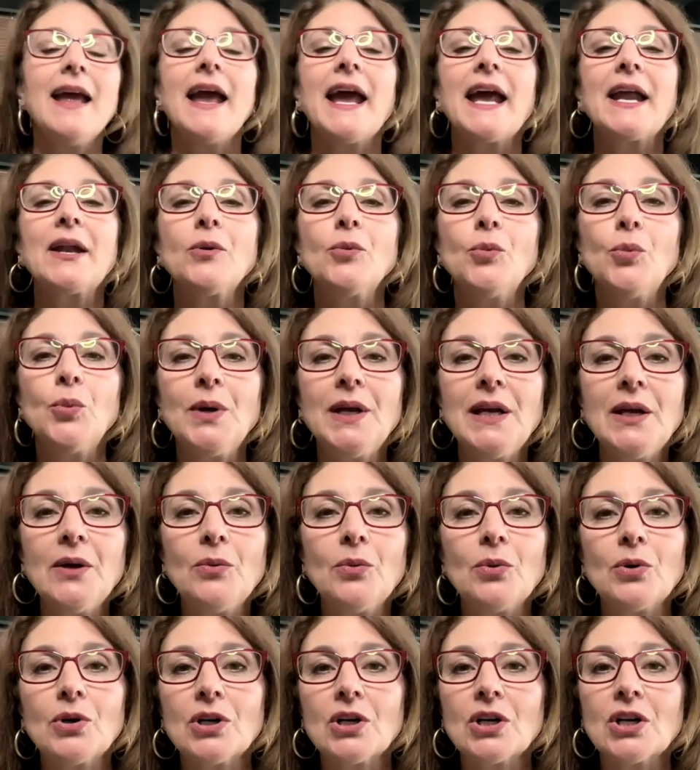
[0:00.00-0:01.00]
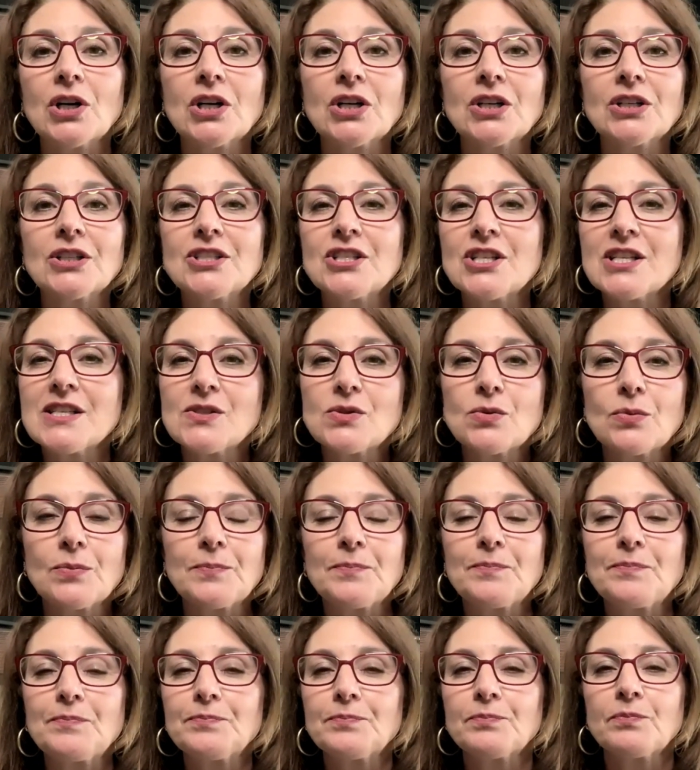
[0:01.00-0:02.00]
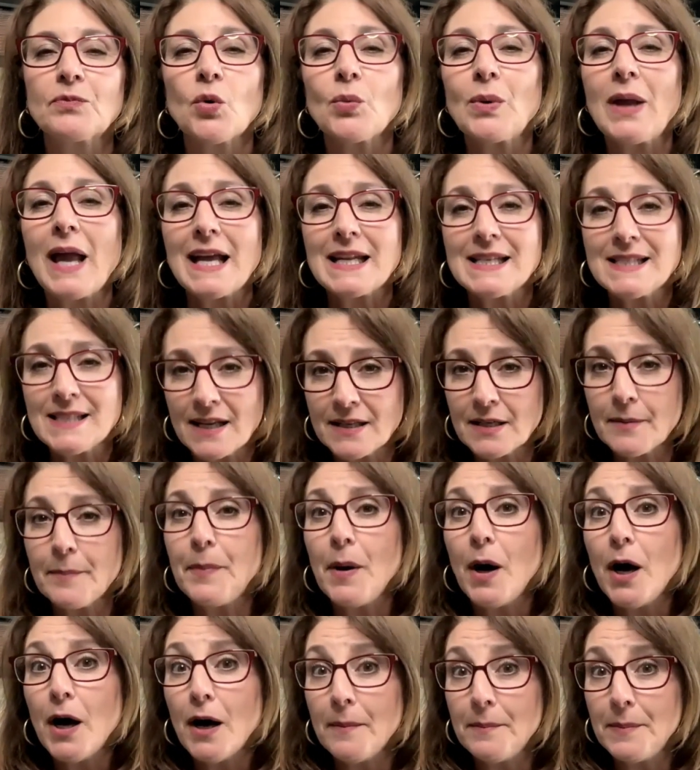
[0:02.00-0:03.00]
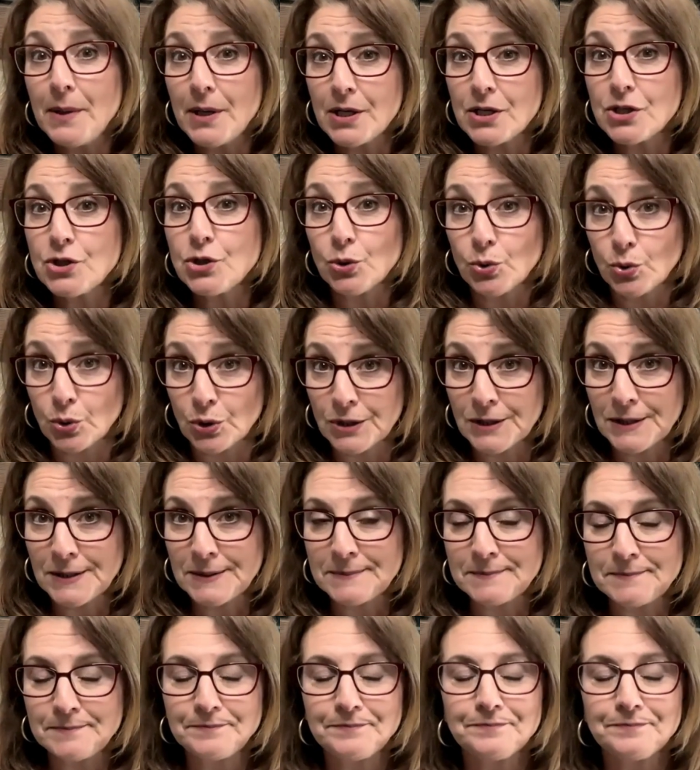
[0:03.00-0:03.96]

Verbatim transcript: and we were just, we had done a pub tour.